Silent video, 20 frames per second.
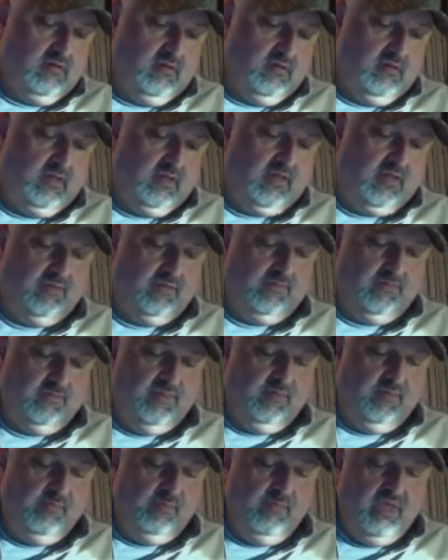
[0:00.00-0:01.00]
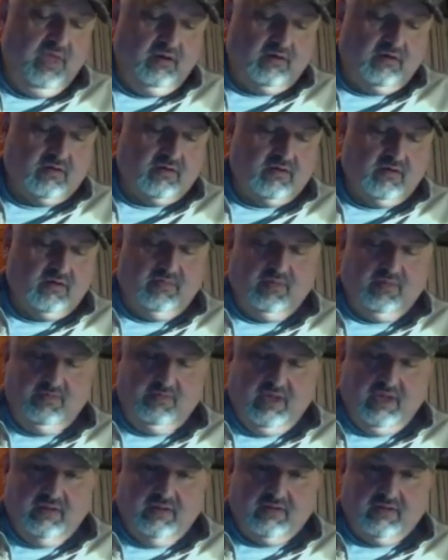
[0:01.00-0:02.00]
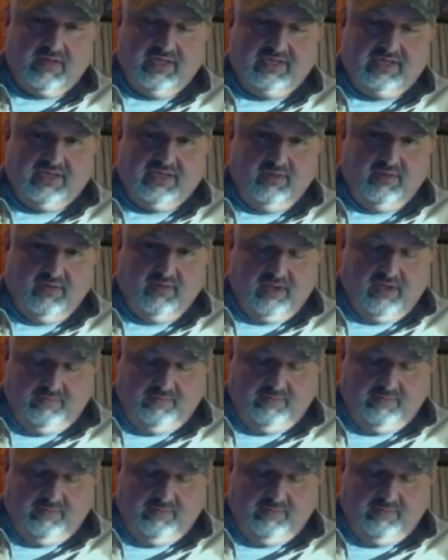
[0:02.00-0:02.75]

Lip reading: Yeah. The milk, I tell you what,